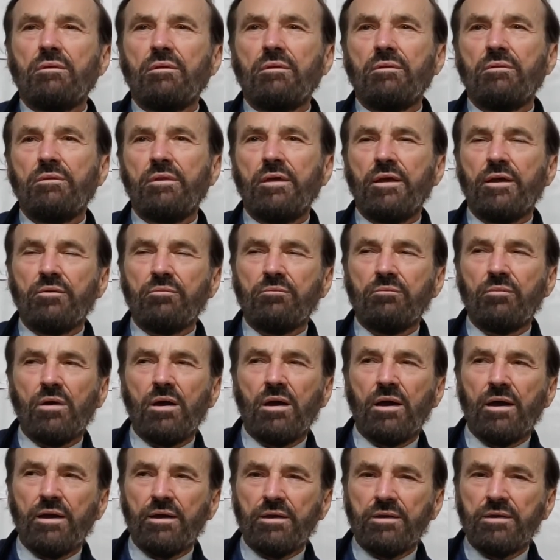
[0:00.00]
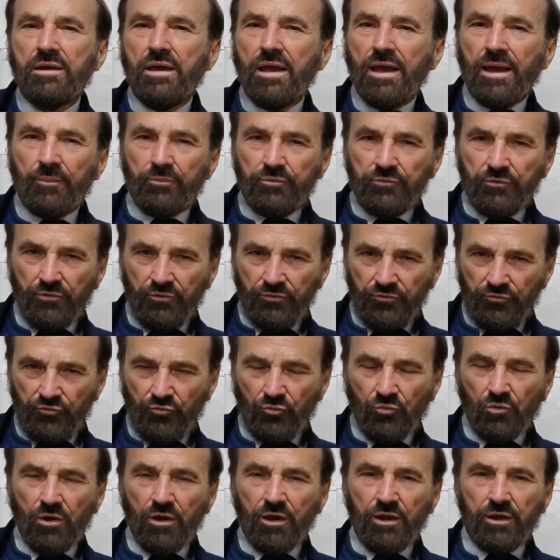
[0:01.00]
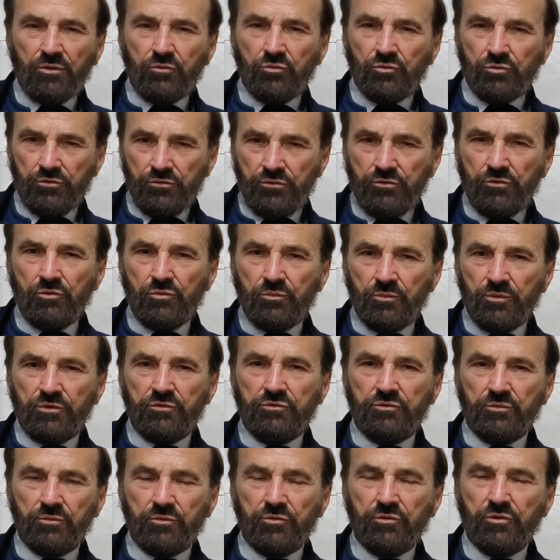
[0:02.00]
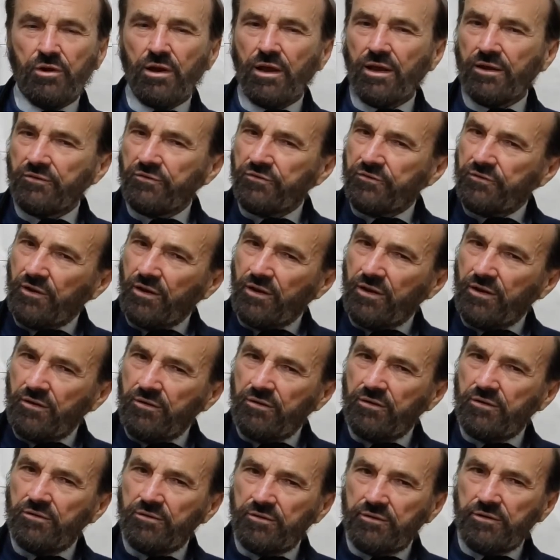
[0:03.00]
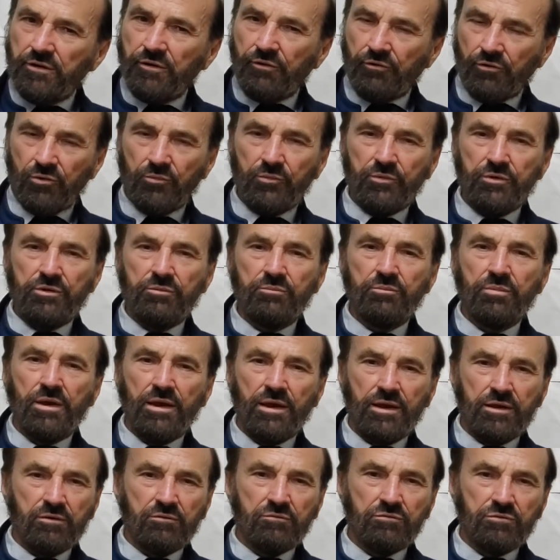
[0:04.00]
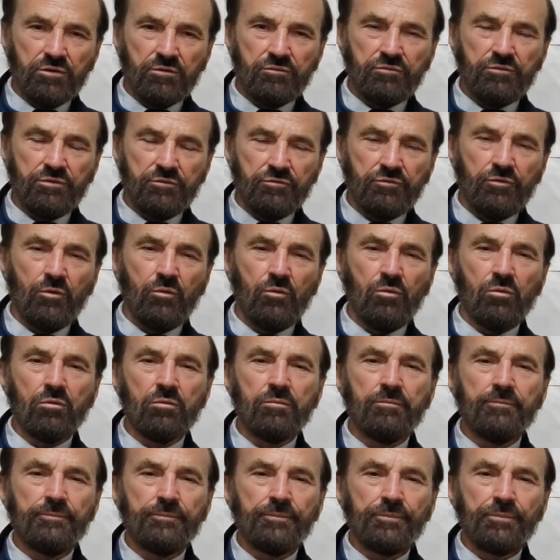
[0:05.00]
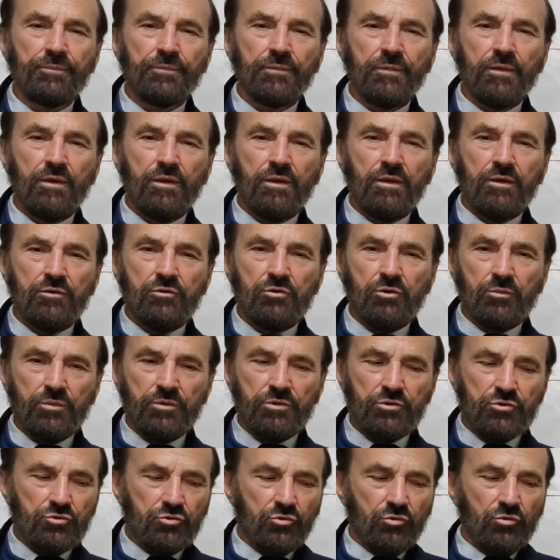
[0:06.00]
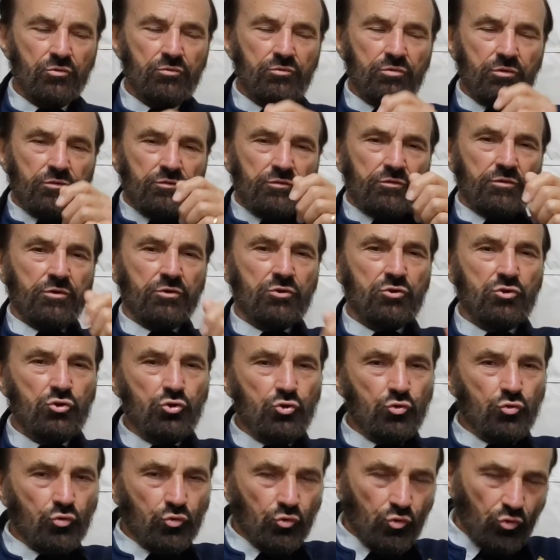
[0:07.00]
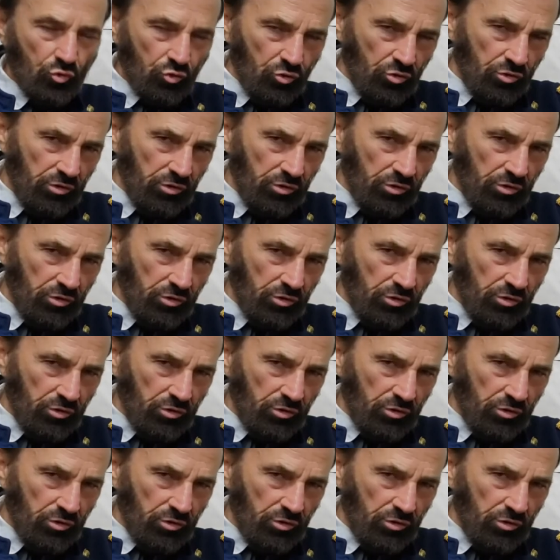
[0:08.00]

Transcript: that my captain's rank would do me some good. I stayed in the Army back in '54 to be sure to secure